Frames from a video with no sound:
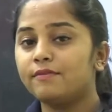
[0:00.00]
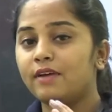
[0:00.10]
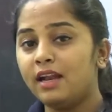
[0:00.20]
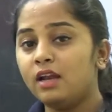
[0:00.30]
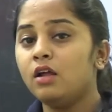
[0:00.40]

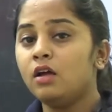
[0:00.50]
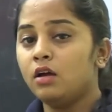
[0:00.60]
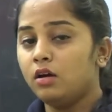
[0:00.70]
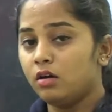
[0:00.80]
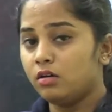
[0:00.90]

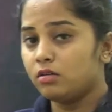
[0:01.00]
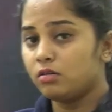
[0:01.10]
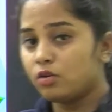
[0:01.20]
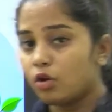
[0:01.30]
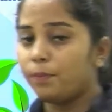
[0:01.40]

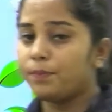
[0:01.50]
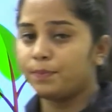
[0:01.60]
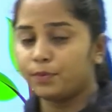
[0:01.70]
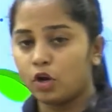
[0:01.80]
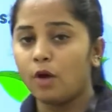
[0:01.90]
well
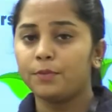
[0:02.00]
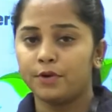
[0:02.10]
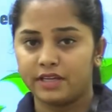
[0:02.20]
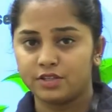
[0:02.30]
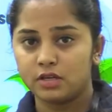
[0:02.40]
crop
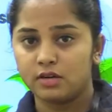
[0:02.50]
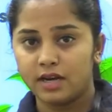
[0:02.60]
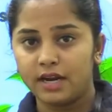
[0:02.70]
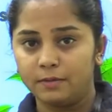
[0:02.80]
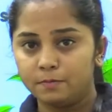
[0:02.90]
production,
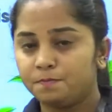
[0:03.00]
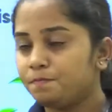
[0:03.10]
right?